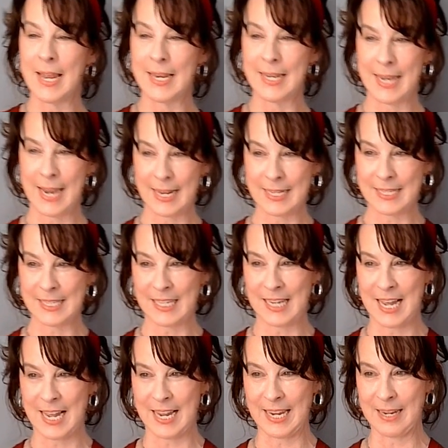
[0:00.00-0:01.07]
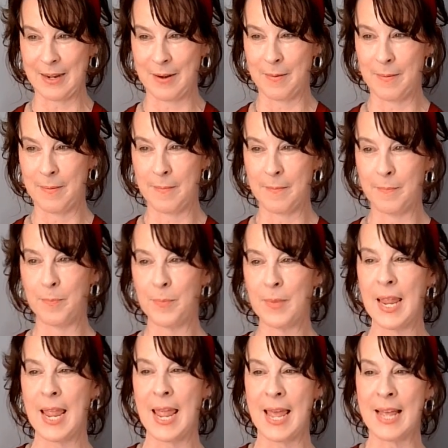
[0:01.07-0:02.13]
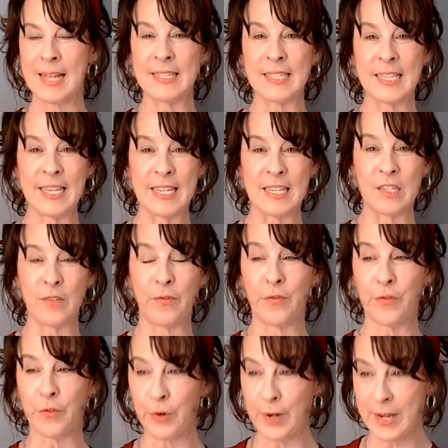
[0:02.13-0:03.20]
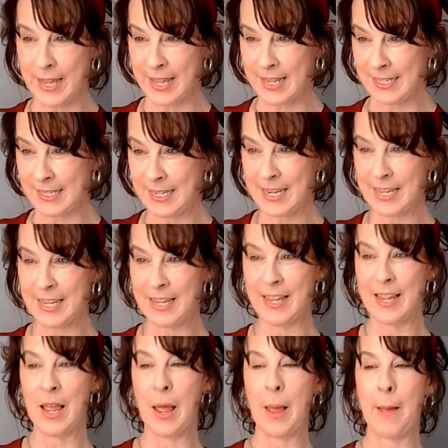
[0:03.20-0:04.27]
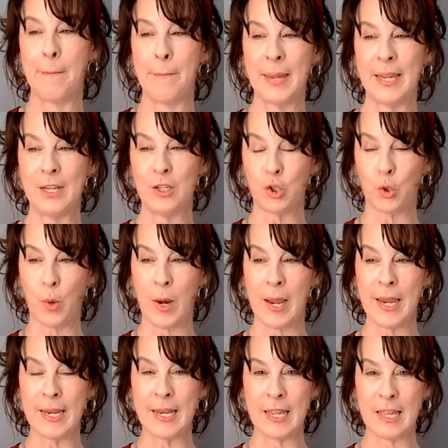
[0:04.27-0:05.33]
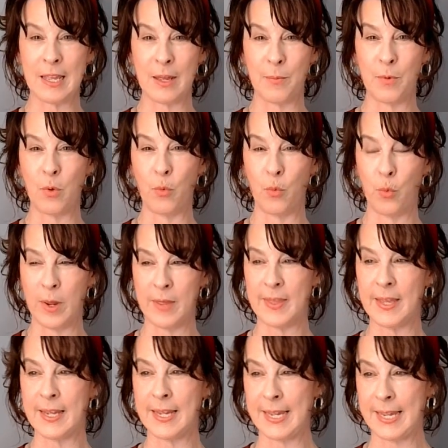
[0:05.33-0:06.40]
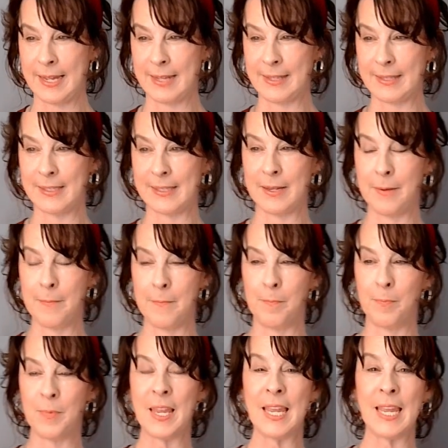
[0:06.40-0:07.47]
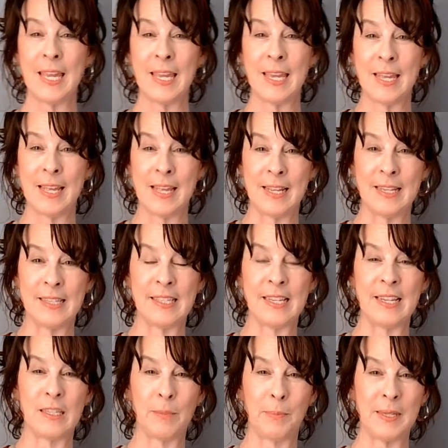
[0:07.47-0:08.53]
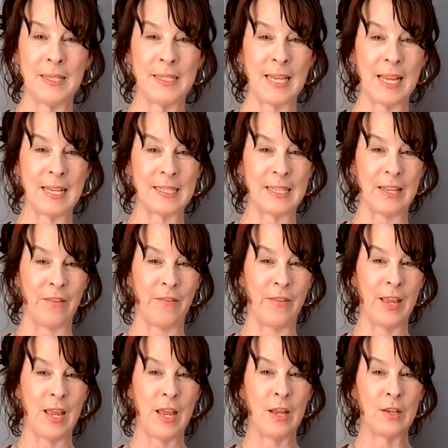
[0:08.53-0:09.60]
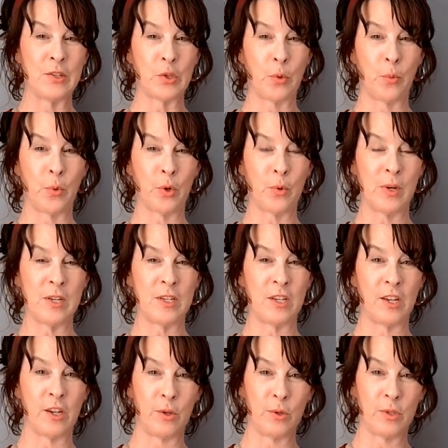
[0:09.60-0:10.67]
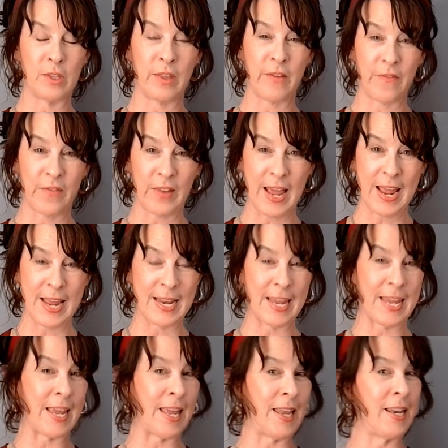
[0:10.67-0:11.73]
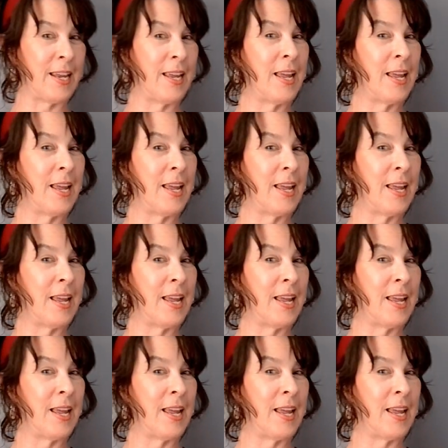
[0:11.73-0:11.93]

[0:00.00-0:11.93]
Next line. As his friend betrayed him with a kiss. His is possessive, so we're going to use the flat hand.